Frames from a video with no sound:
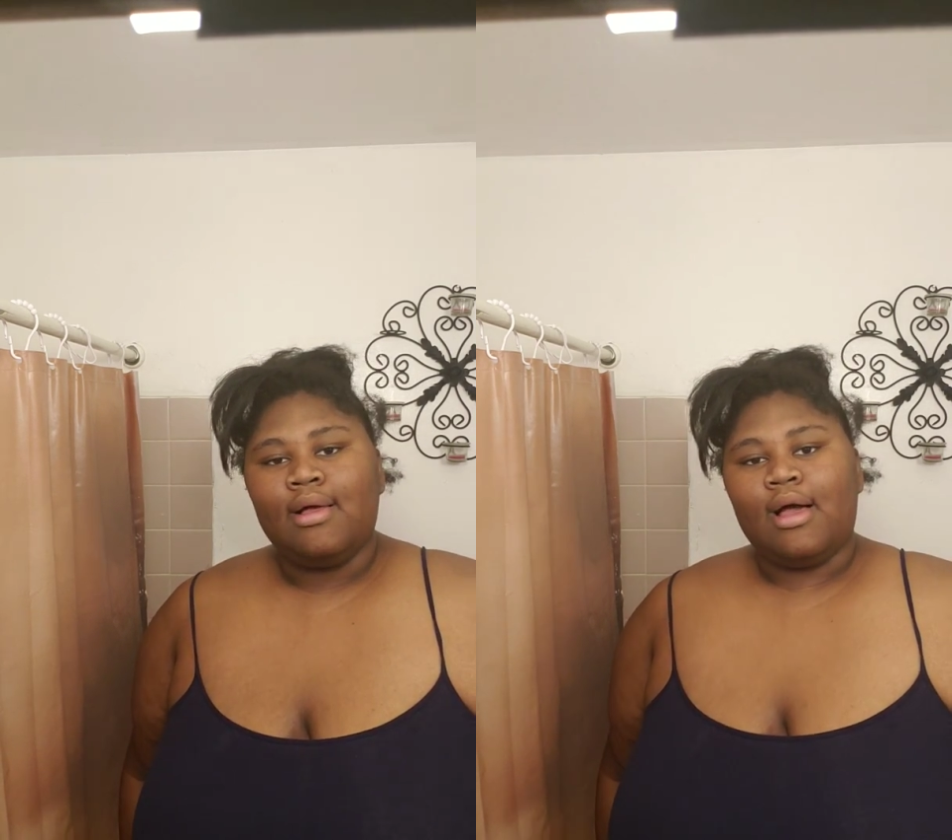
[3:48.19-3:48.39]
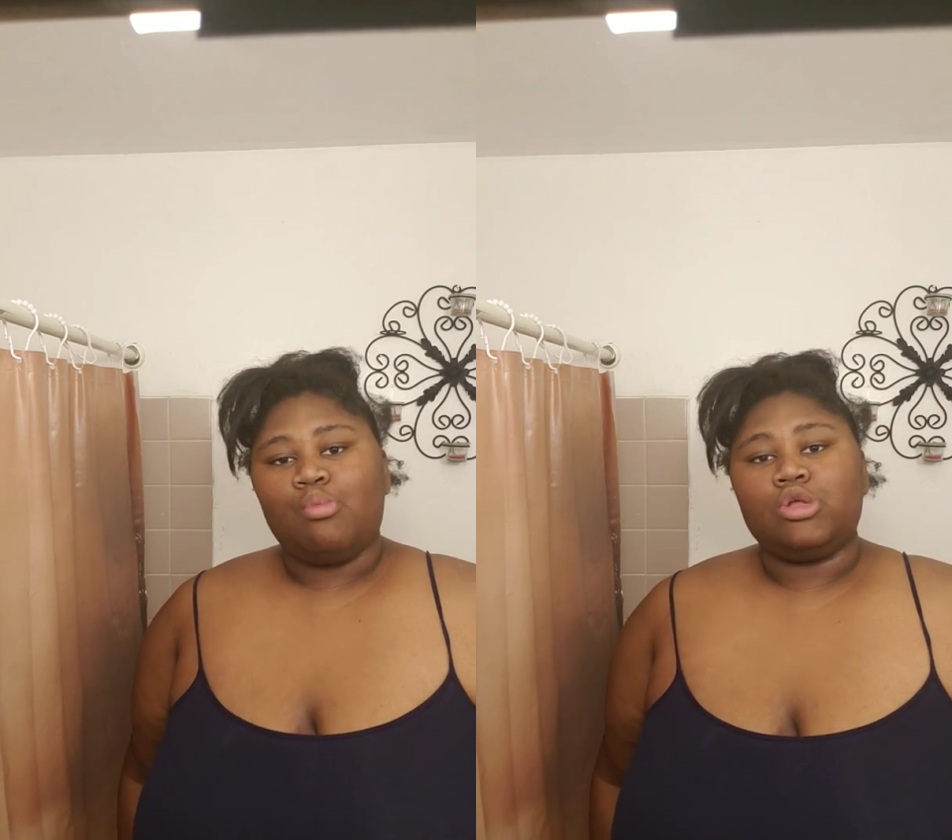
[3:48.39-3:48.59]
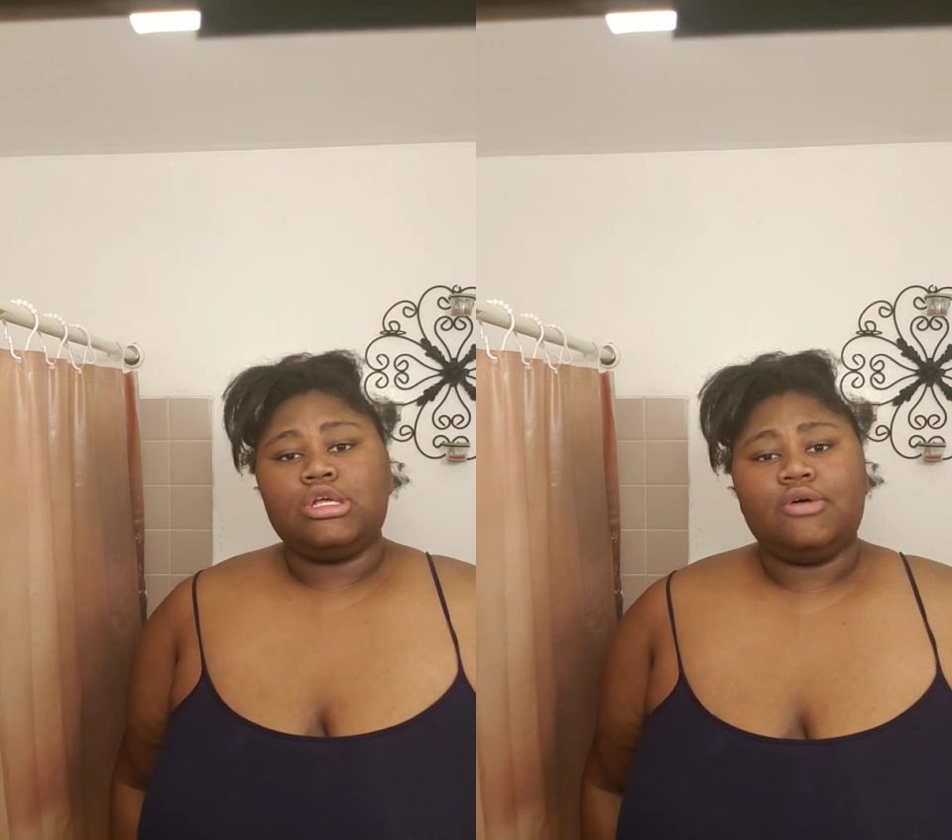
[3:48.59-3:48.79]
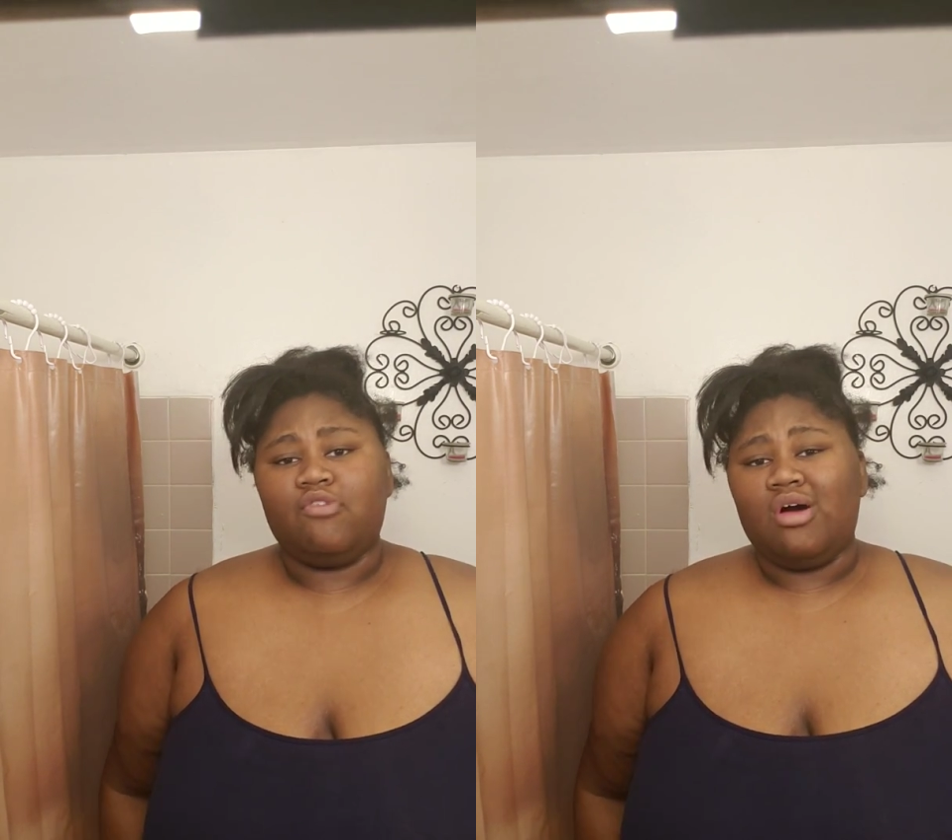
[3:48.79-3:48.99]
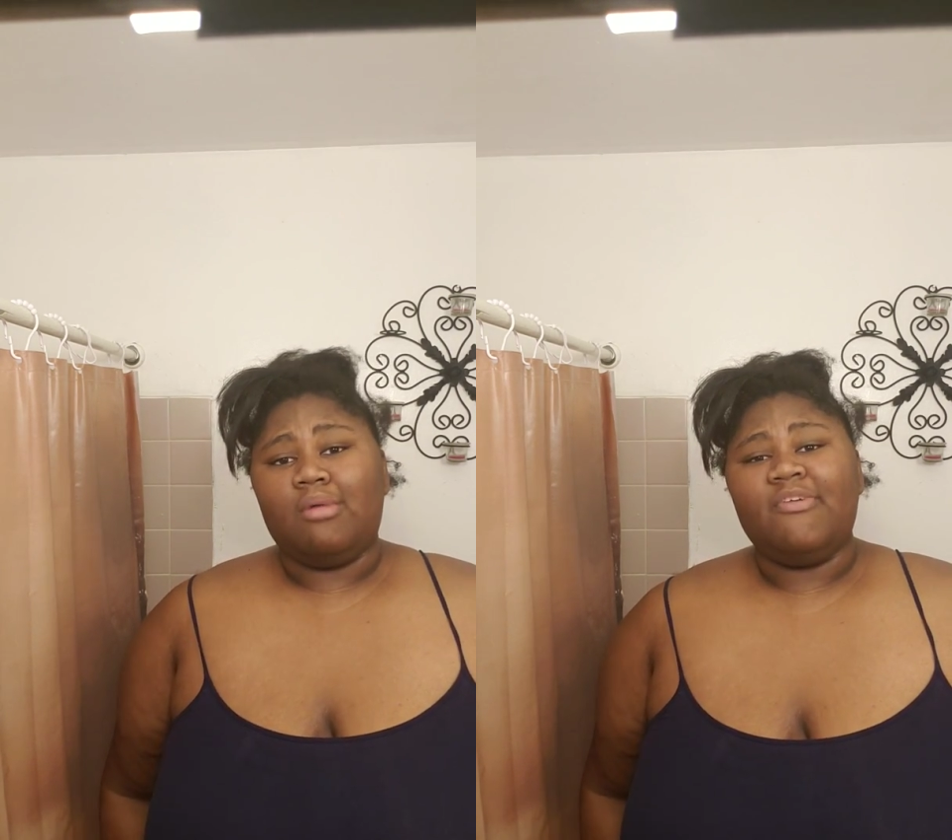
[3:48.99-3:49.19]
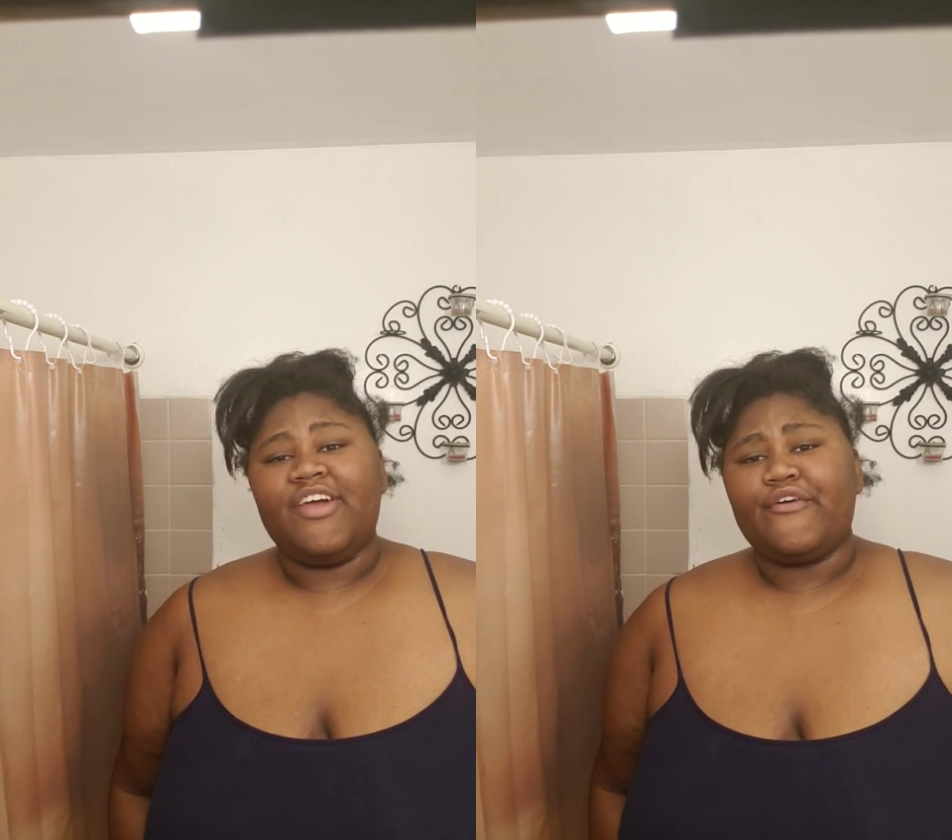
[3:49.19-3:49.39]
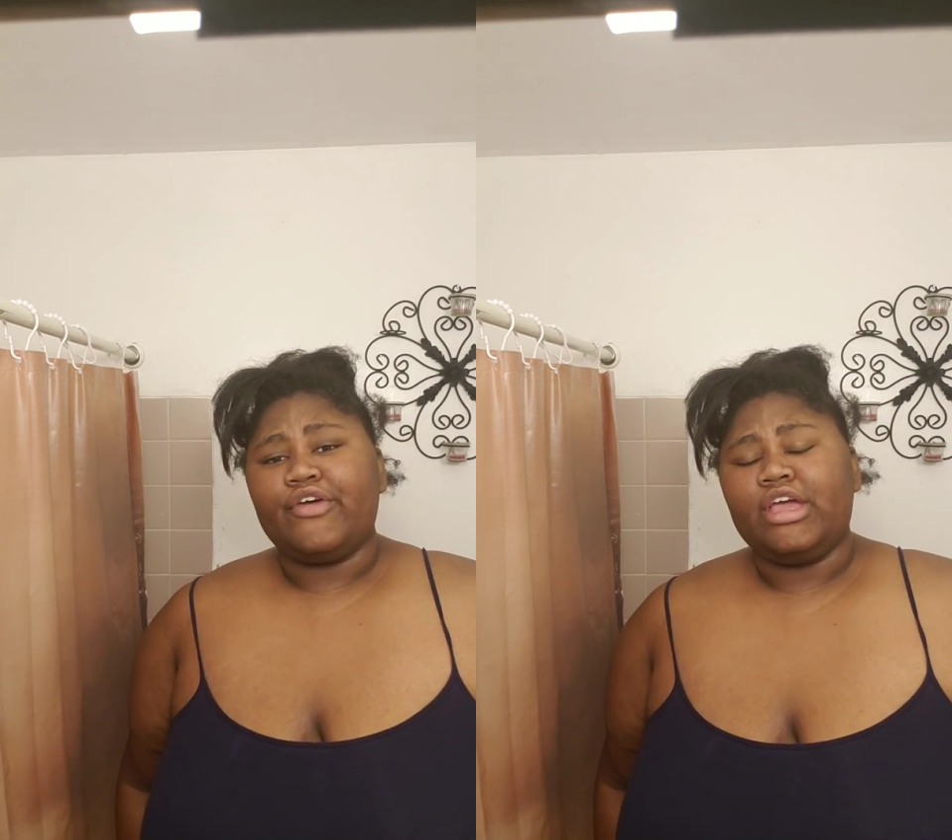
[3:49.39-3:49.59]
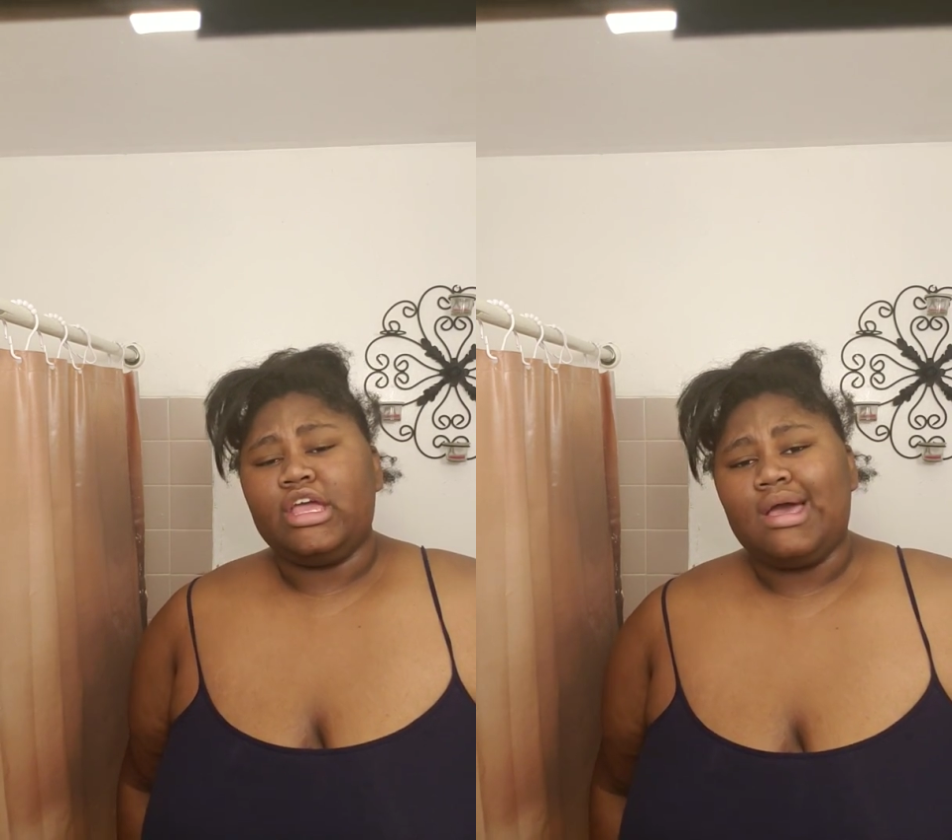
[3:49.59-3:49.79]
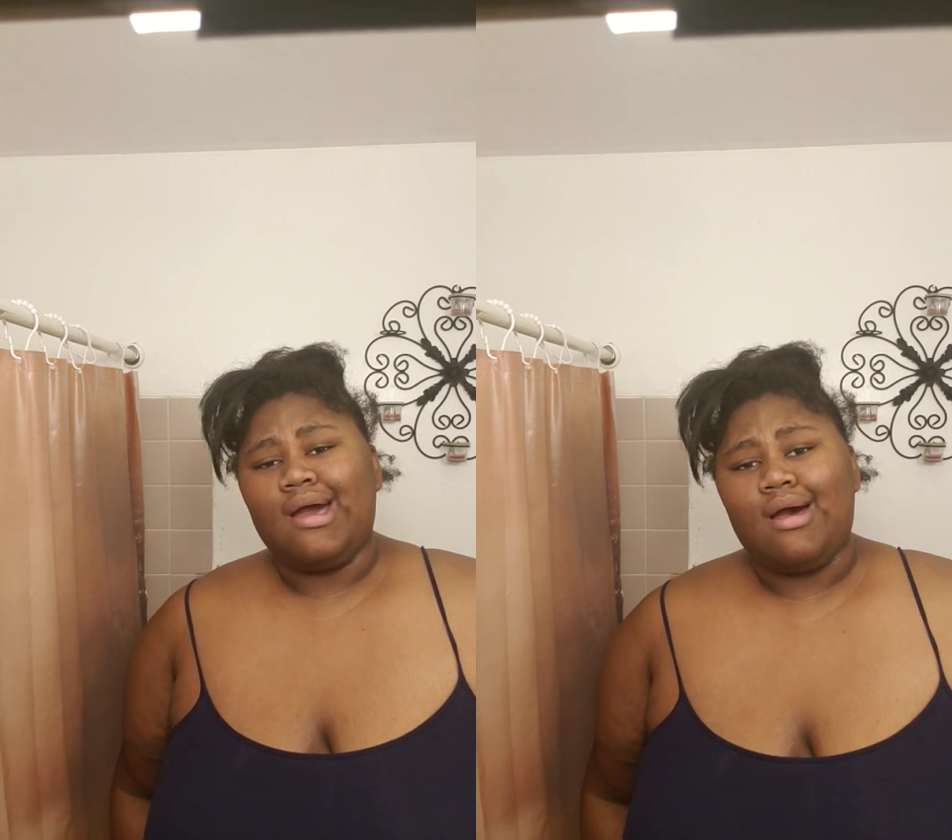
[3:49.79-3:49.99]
I'm one of a very